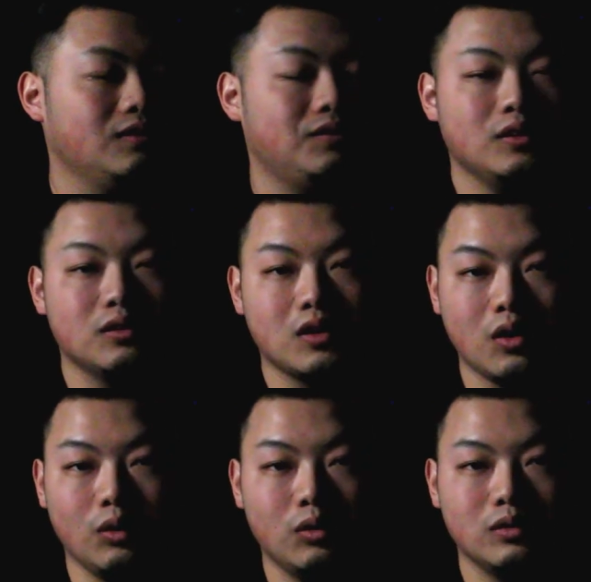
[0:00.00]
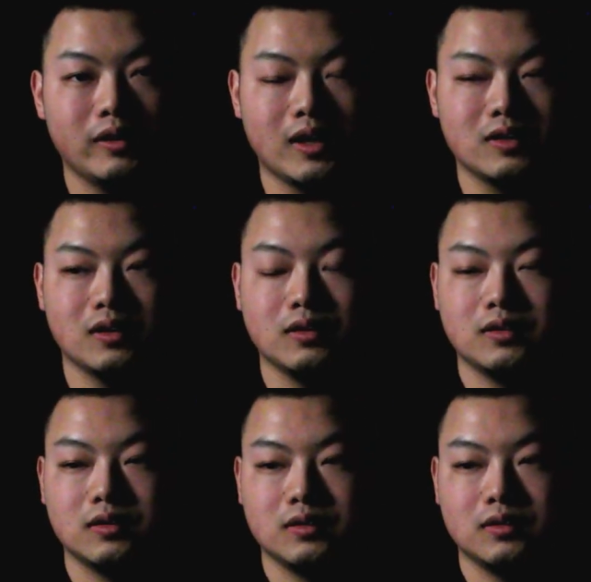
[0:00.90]
feel cold. I
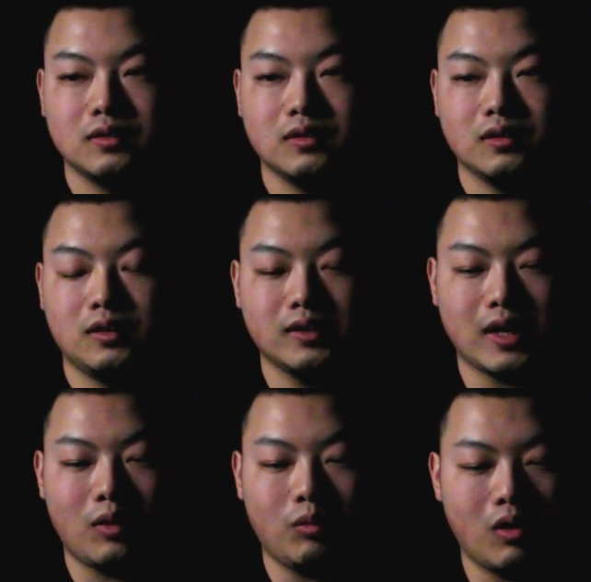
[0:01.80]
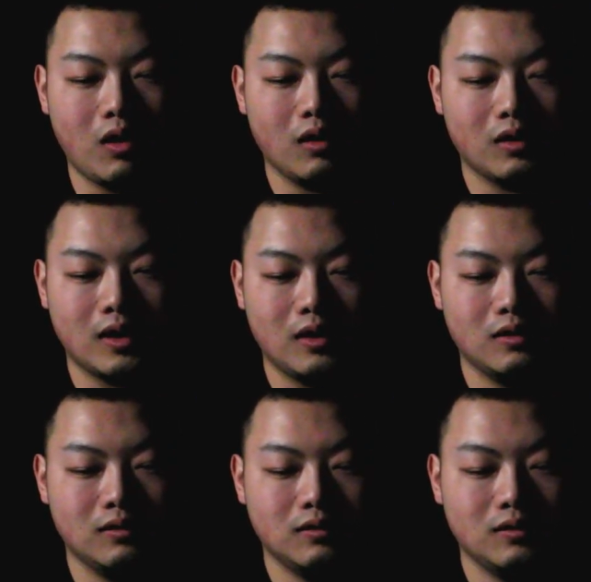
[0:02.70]
just, on that walk,
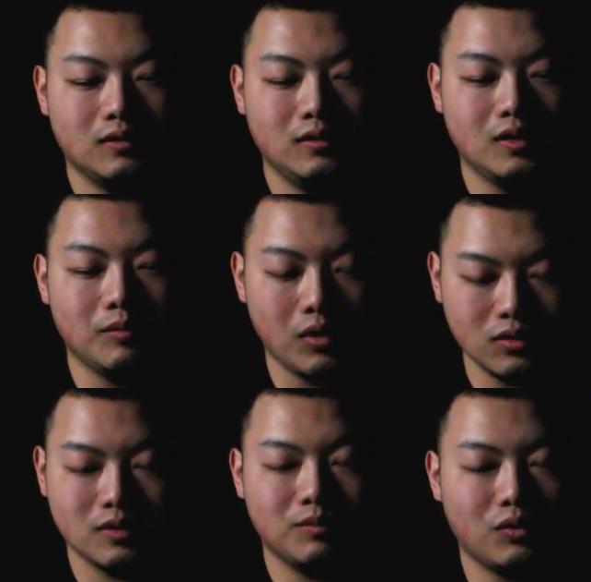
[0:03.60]
the most